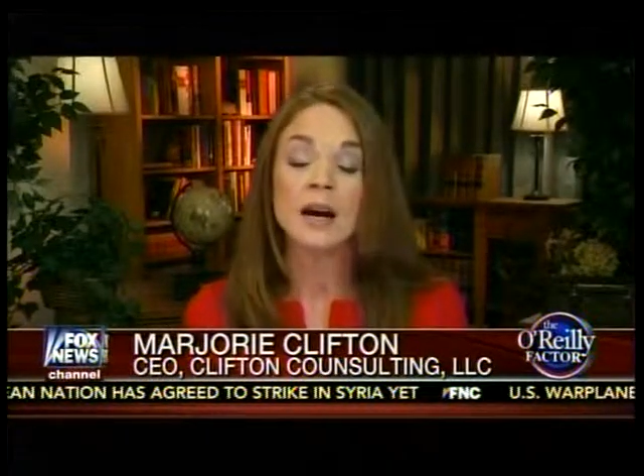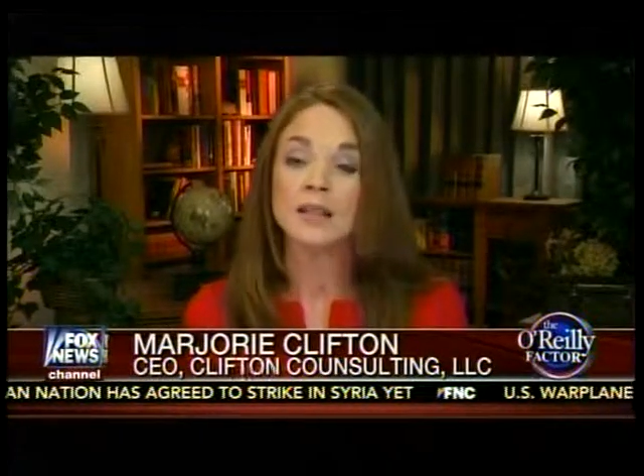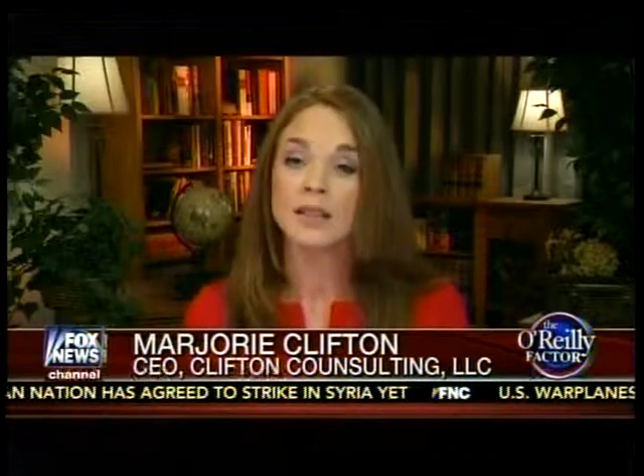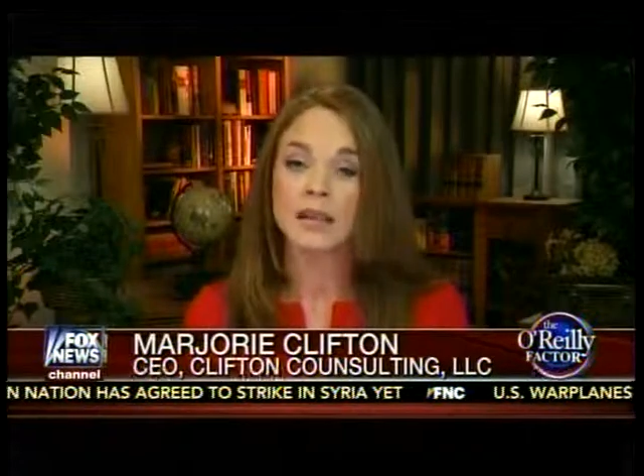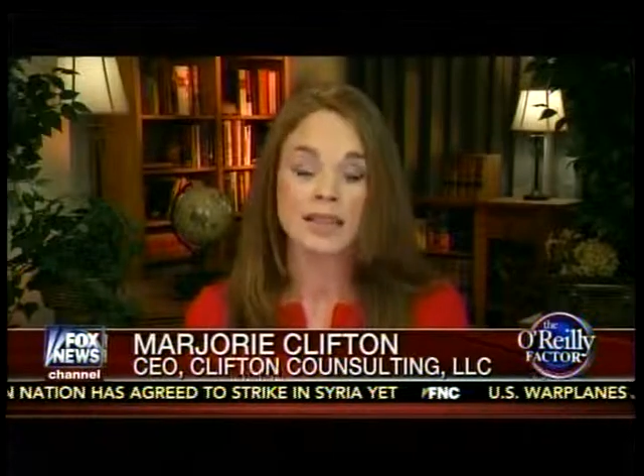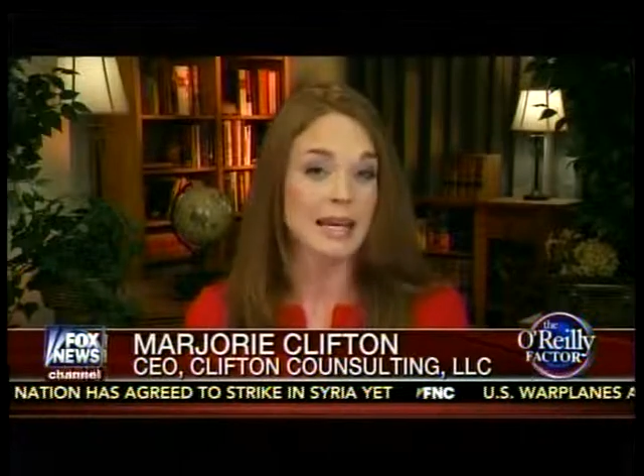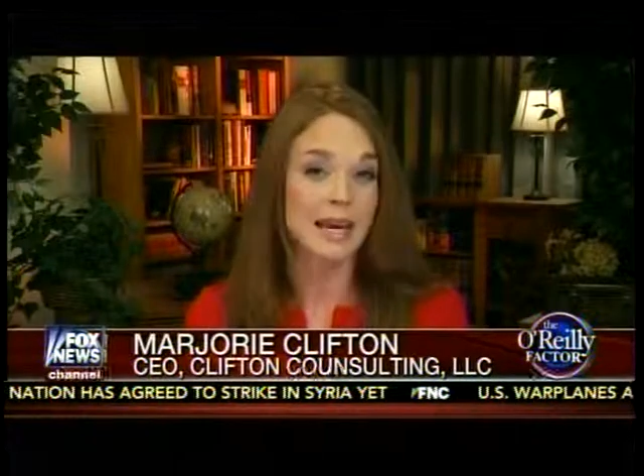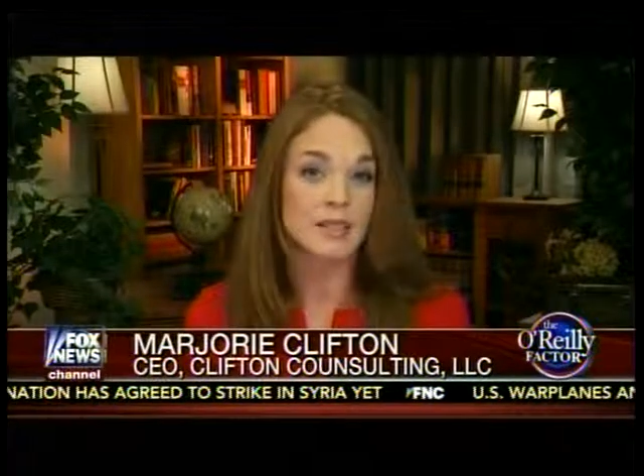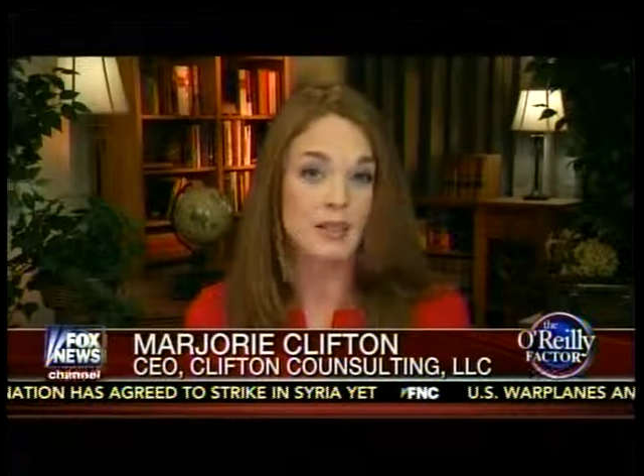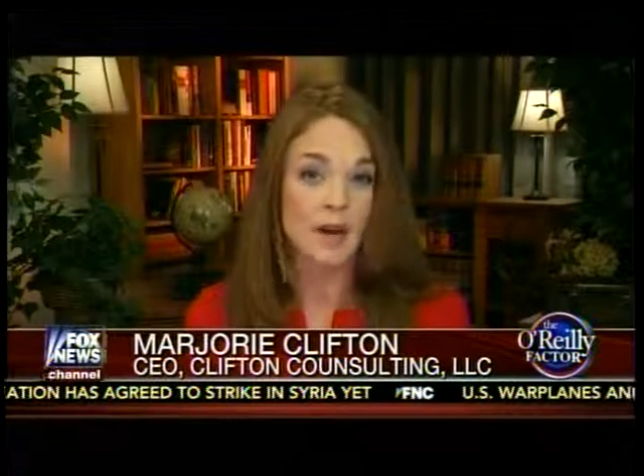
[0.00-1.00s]
A lot of that
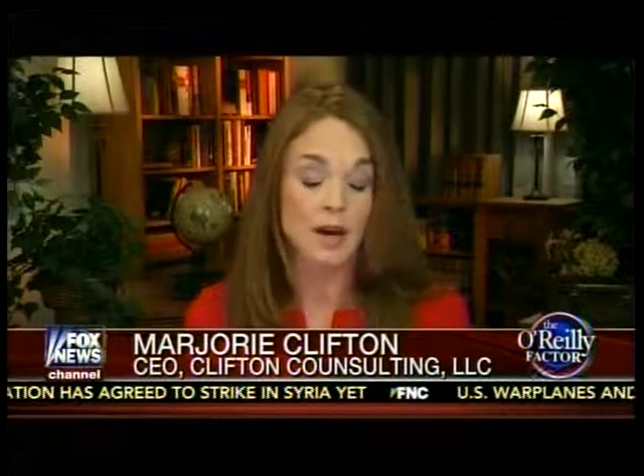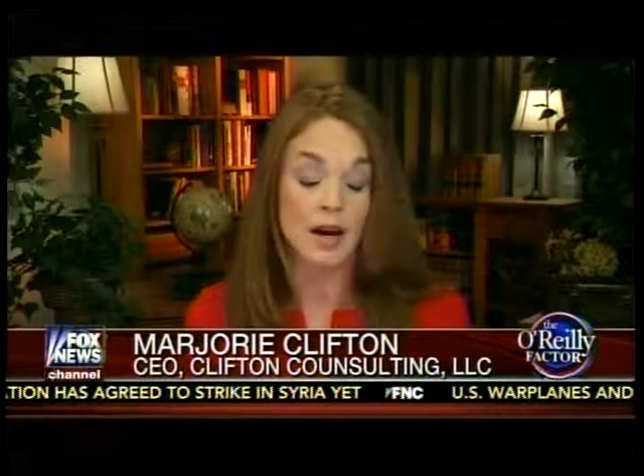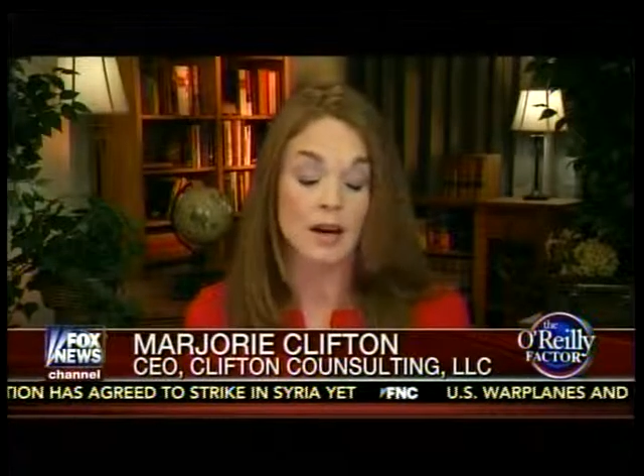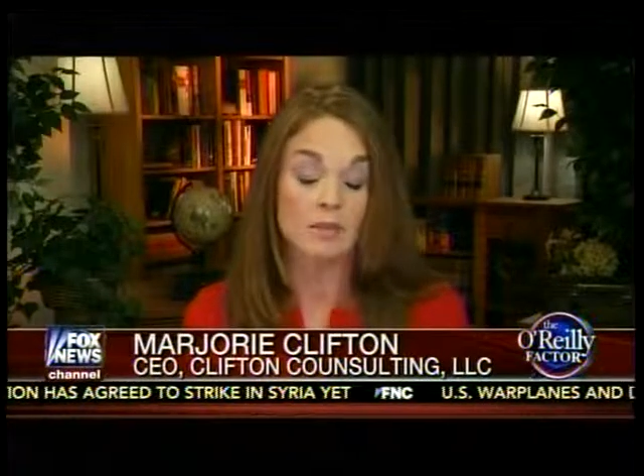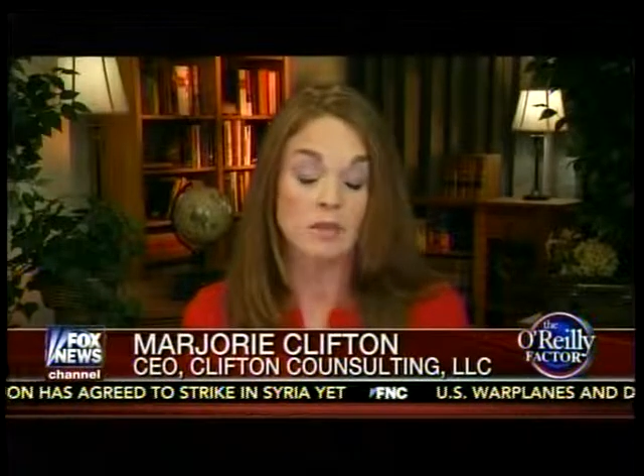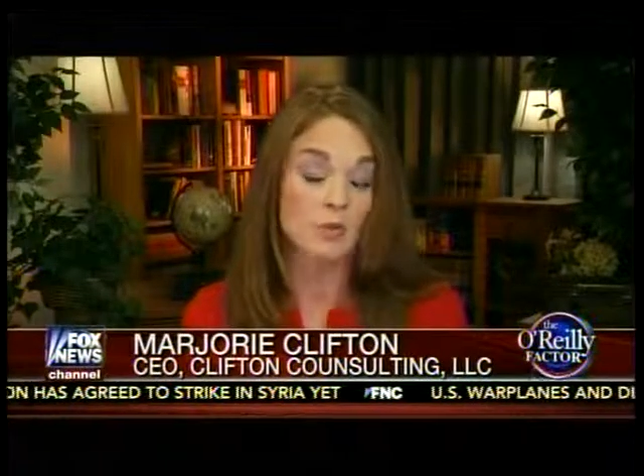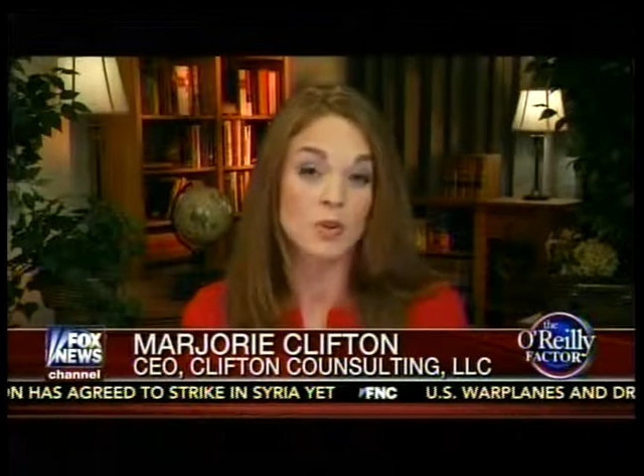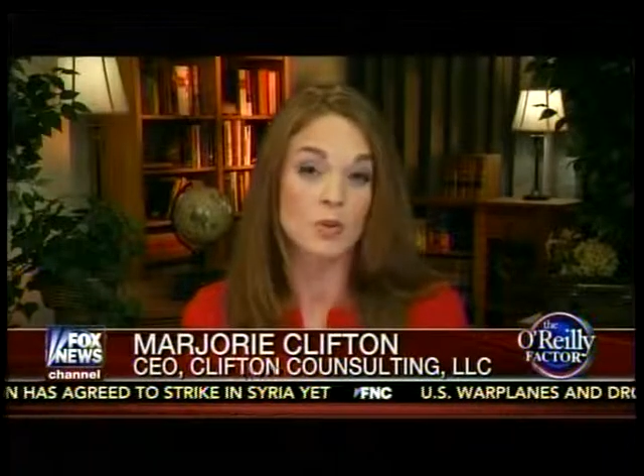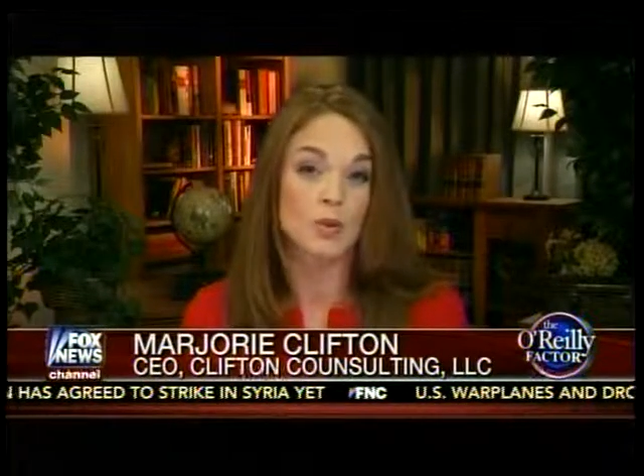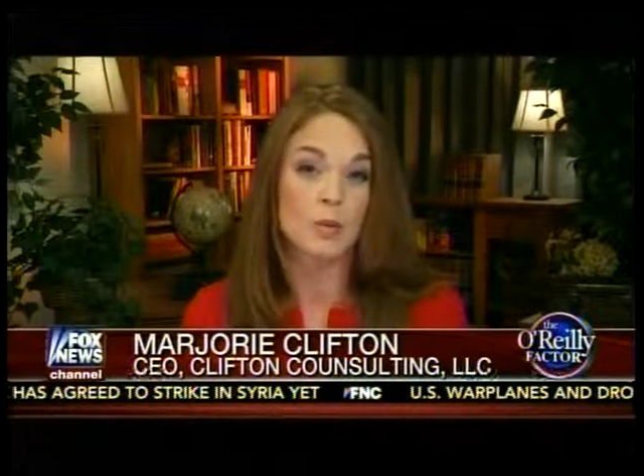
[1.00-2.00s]
has to do